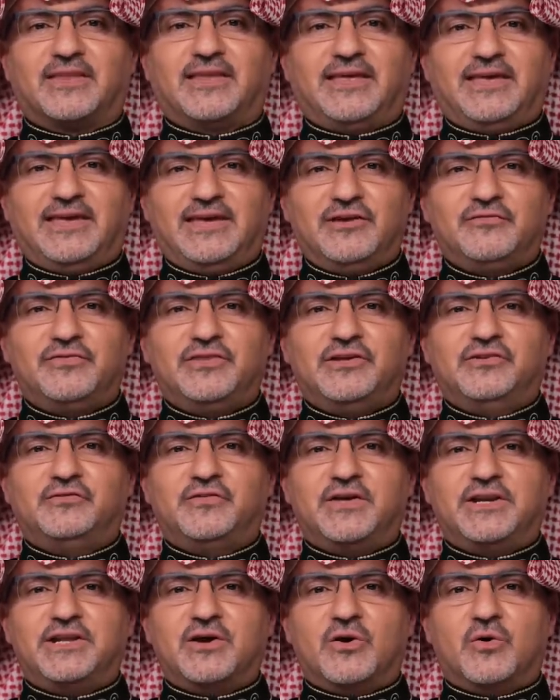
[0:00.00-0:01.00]
If this
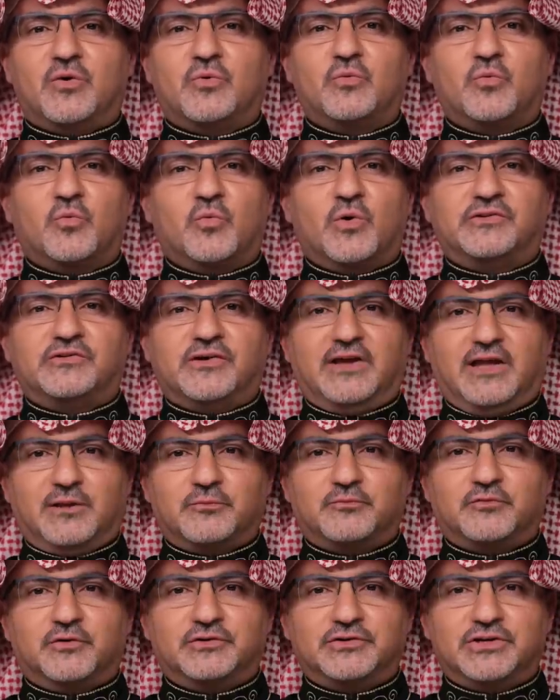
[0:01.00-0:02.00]
video was
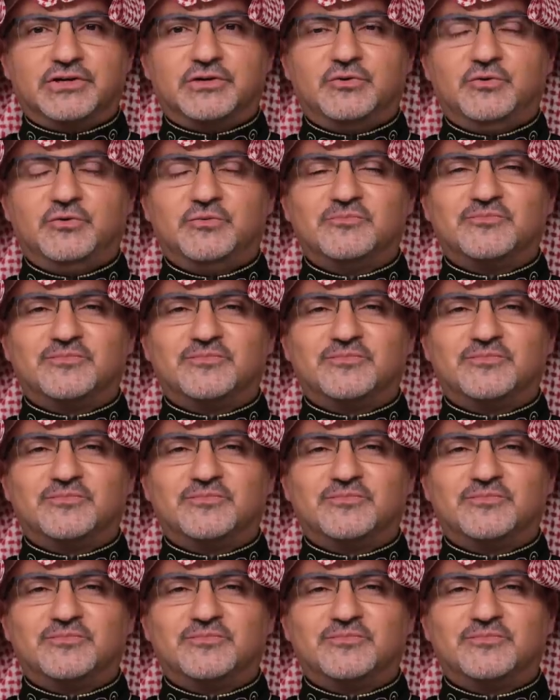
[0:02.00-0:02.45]
helpful to you,